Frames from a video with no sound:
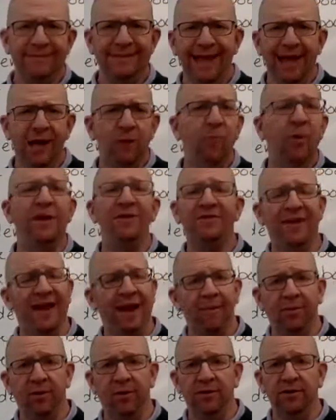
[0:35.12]
And we
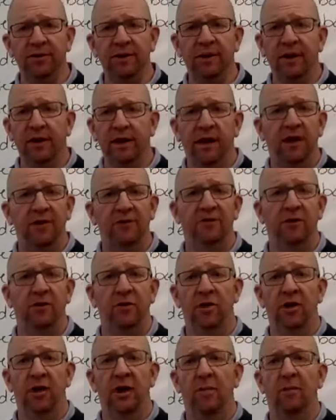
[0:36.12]
sampled a
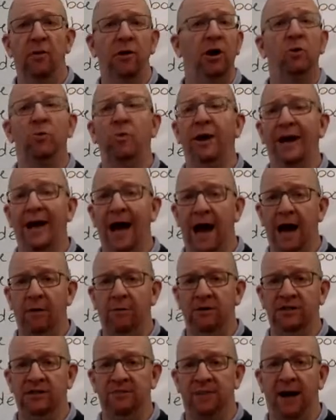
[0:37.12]
certain number and we got a
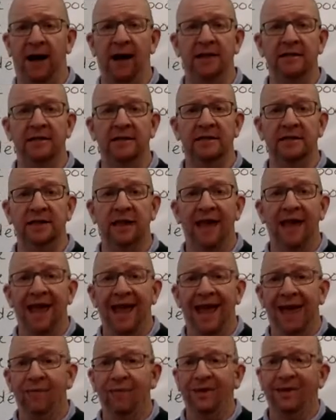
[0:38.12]
response.
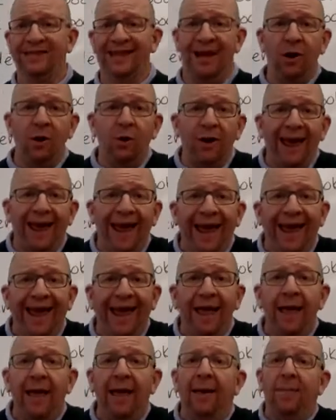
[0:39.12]
And we said, okay,
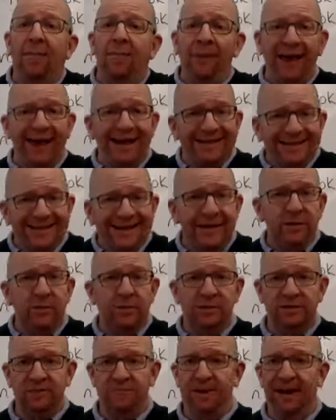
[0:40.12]
based on the
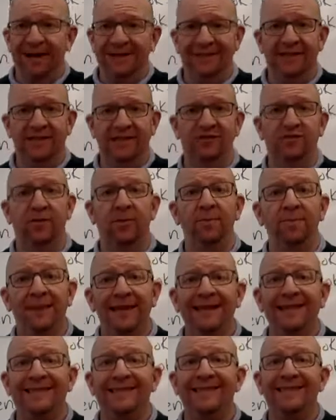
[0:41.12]
responses from
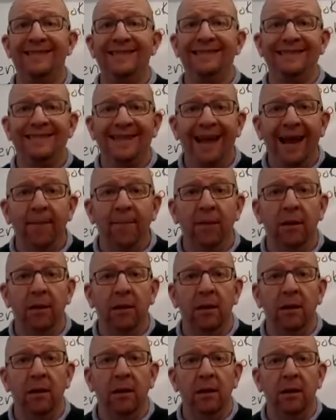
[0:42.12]
this sample,
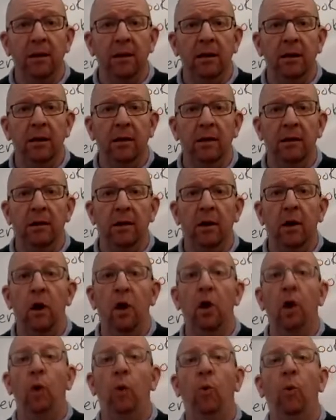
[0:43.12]

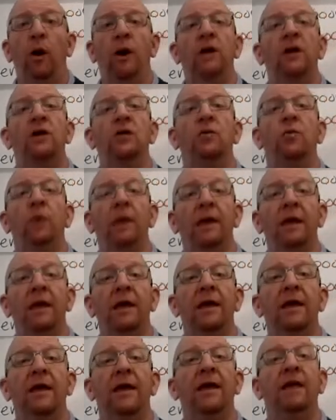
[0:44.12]
what can
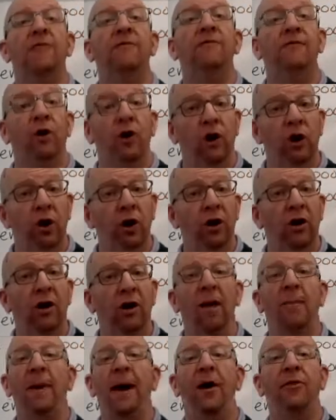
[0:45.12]
we infer
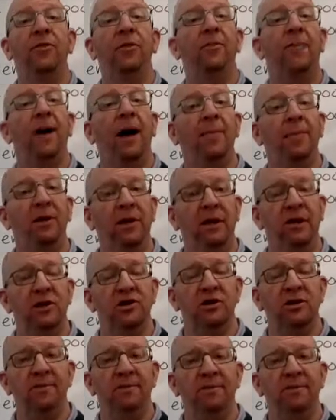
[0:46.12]
about the population?